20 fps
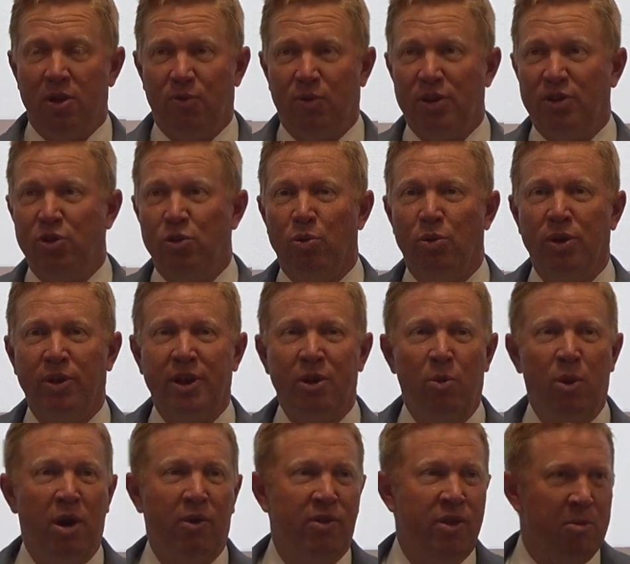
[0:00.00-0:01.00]
do really
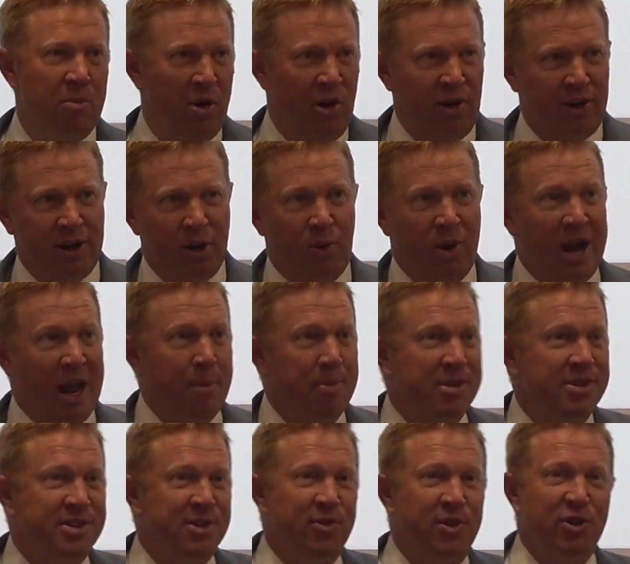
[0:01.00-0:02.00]
well in the market? What
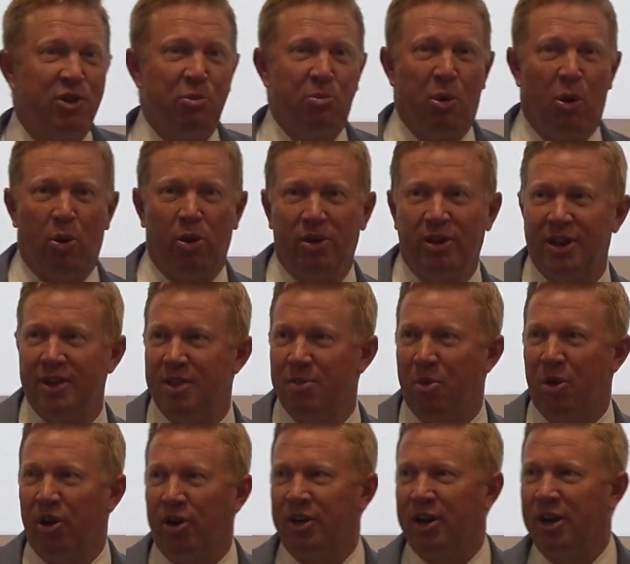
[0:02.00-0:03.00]
happens if we do poorly in the
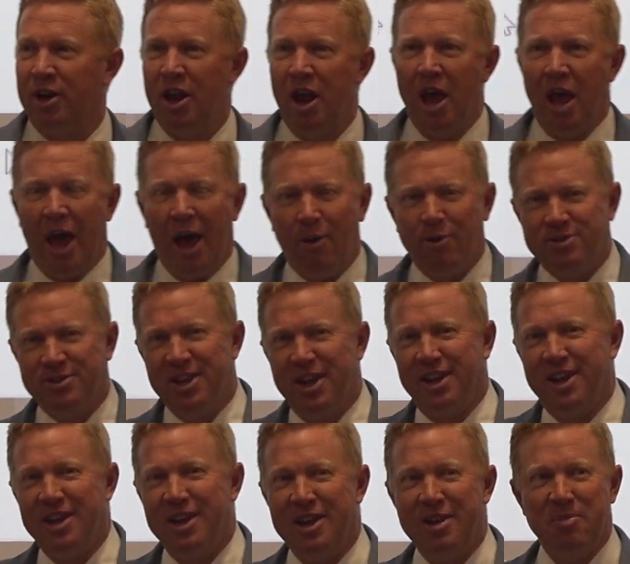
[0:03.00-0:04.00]
market? How is
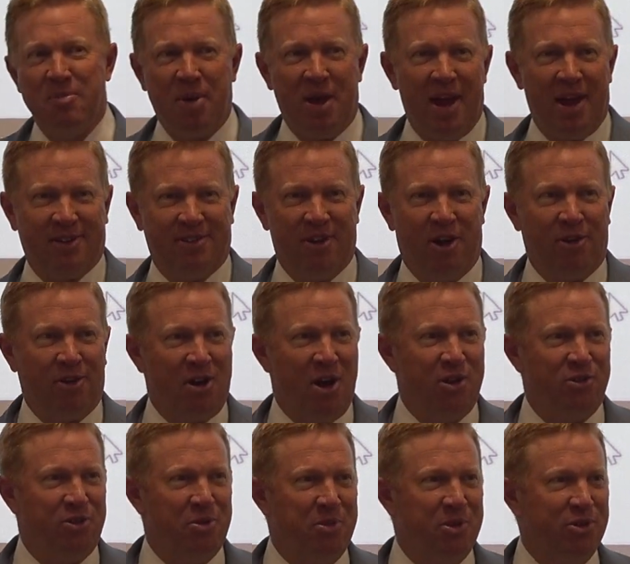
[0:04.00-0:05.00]
that going to impact our
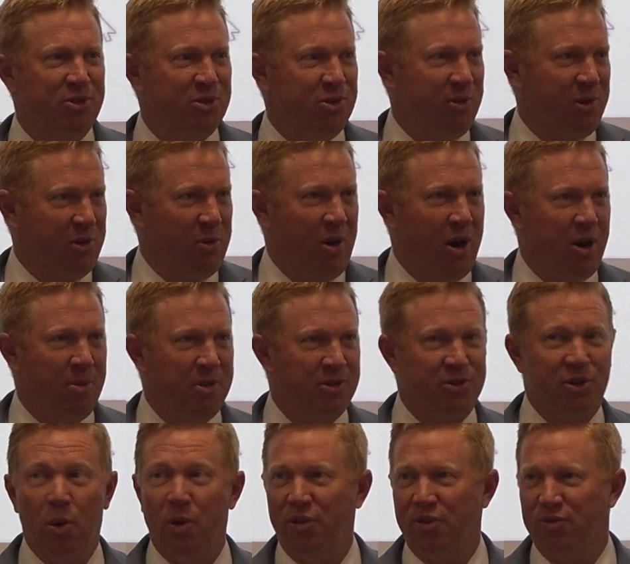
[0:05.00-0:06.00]
contribution
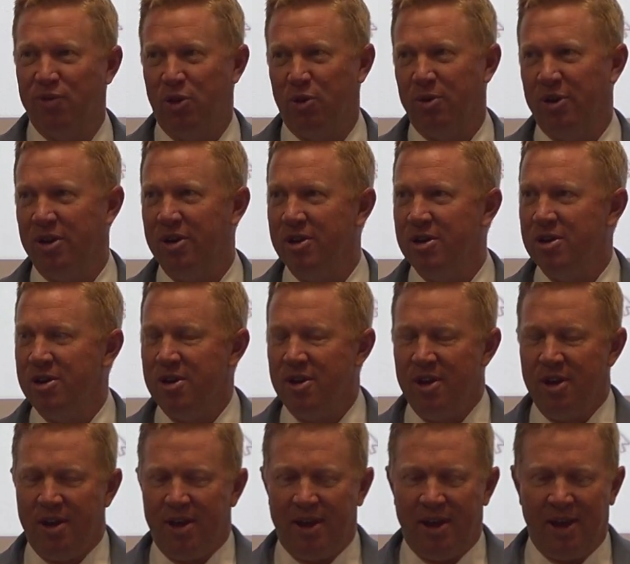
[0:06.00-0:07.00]
requirements going forward?
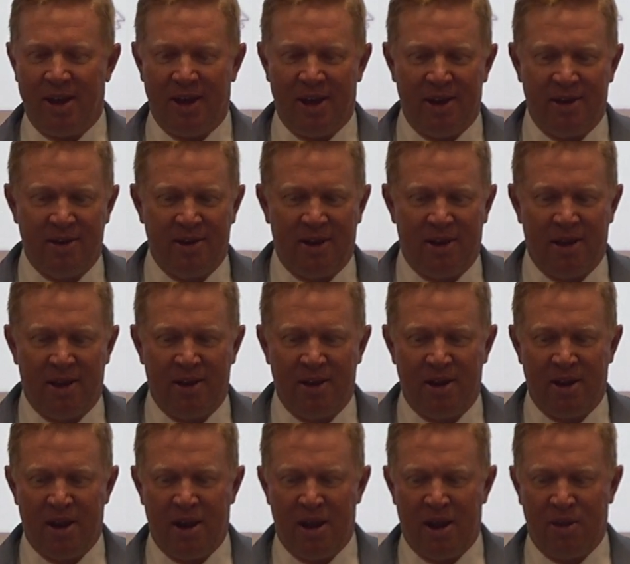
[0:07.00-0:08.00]
And
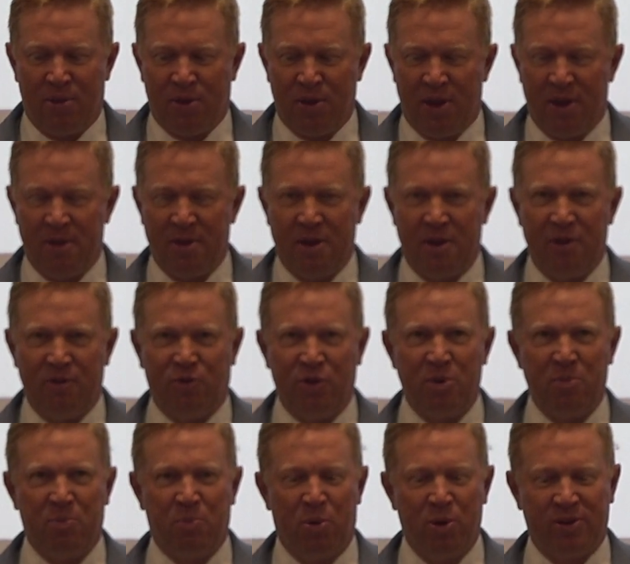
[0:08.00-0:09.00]
I thought that if
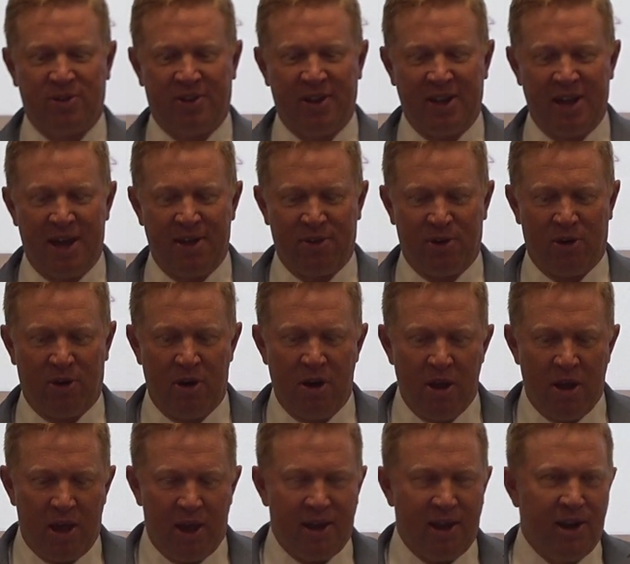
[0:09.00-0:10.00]
we put together
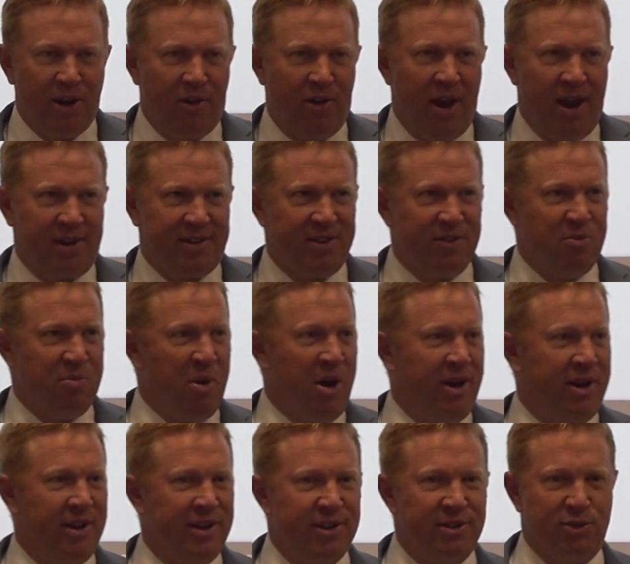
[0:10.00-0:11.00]
an interactive
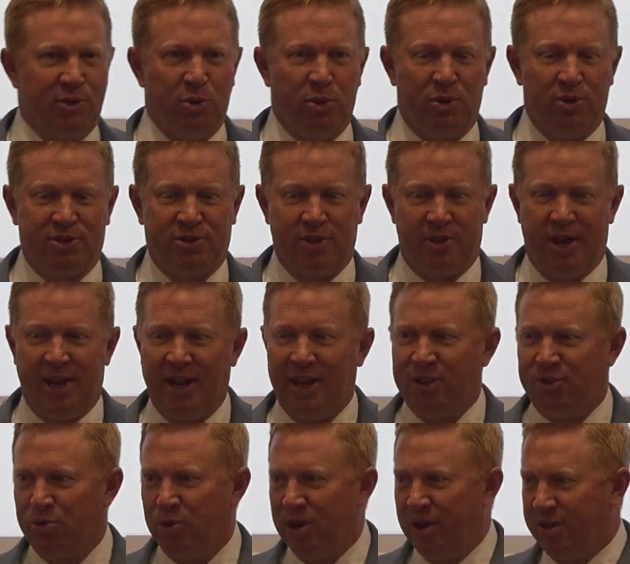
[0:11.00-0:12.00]
modeling tool so that
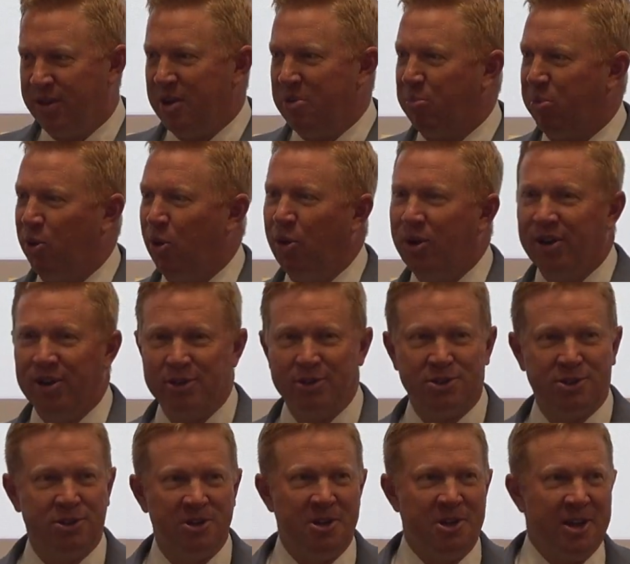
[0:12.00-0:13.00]
each one of the
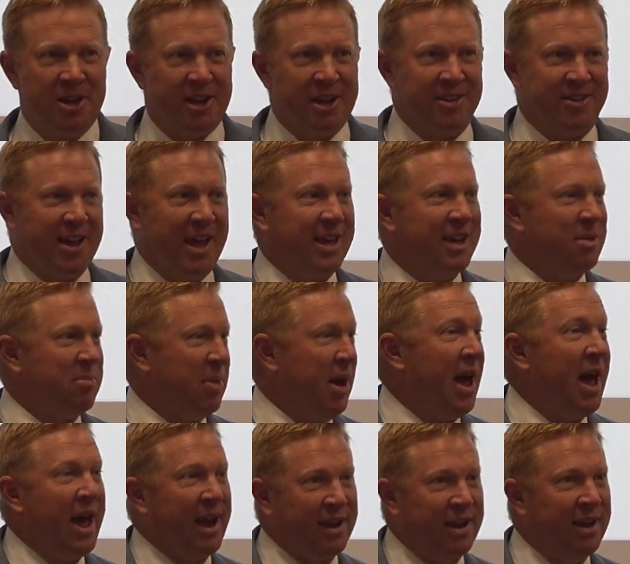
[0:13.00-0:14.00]
employers can take it
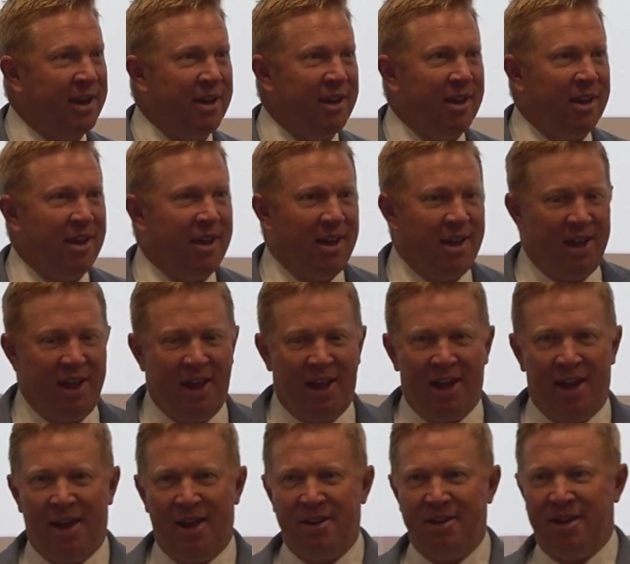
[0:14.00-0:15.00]
back
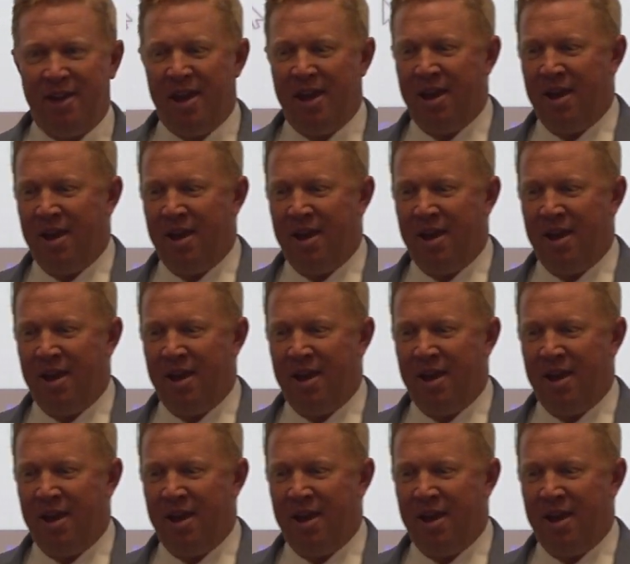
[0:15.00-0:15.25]
and